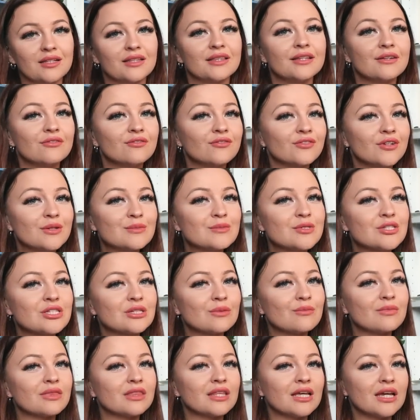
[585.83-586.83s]
the living room or
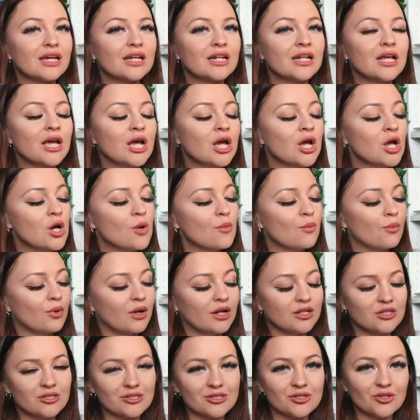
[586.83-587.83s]
something,
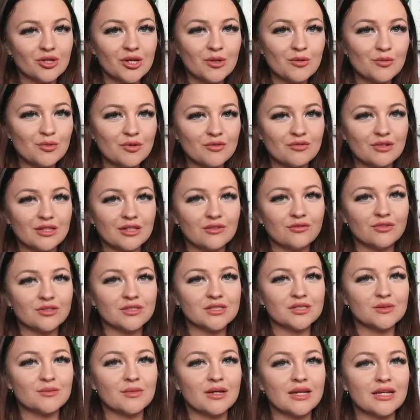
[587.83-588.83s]
but I just thought it would be really
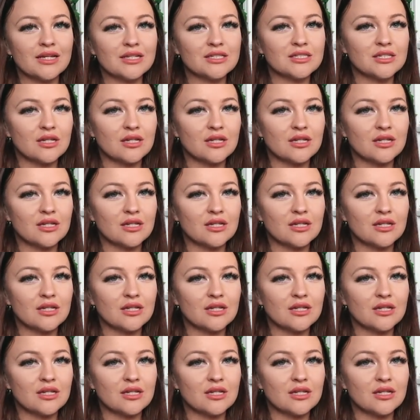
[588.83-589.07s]
fun to make.